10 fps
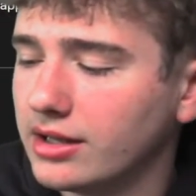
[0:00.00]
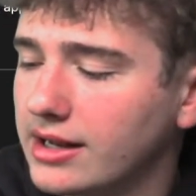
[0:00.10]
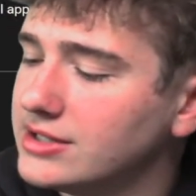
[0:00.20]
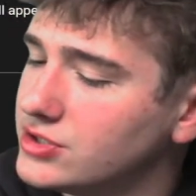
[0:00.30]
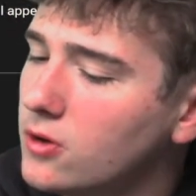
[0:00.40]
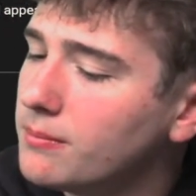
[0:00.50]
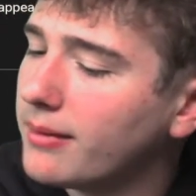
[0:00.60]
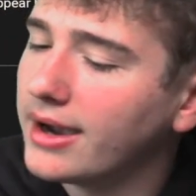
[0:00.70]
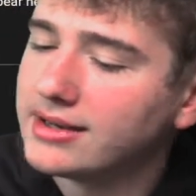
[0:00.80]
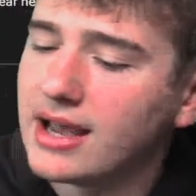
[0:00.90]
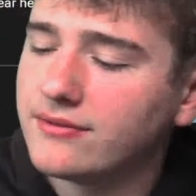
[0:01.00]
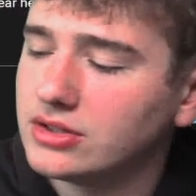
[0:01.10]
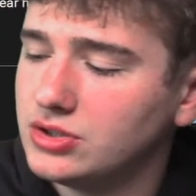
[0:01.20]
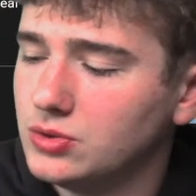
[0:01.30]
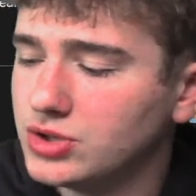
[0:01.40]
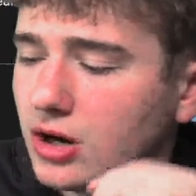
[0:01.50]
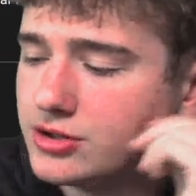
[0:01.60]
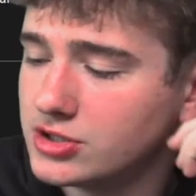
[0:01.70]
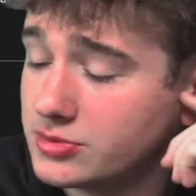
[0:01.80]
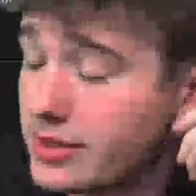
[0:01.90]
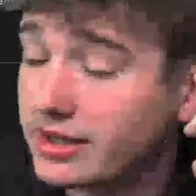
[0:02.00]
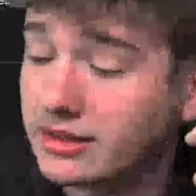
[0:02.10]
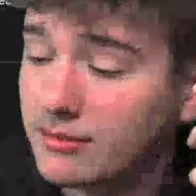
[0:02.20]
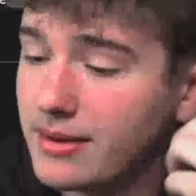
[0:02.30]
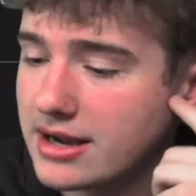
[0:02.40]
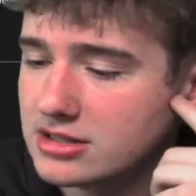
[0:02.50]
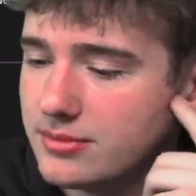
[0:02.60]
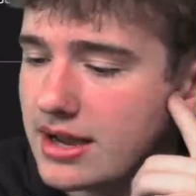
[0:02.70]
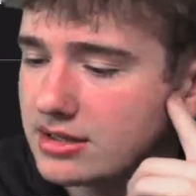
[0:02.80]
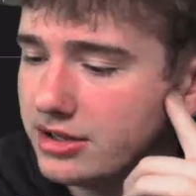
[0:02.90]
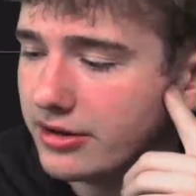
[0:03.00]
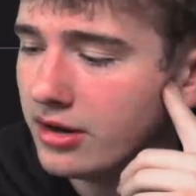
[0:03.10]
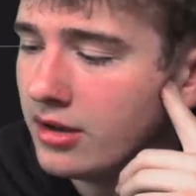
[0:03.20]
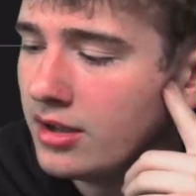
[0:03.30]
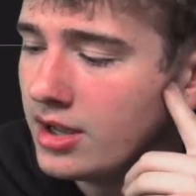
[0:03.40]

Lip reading: and I don't mind having 2 Chargers, picking them back-to-back here,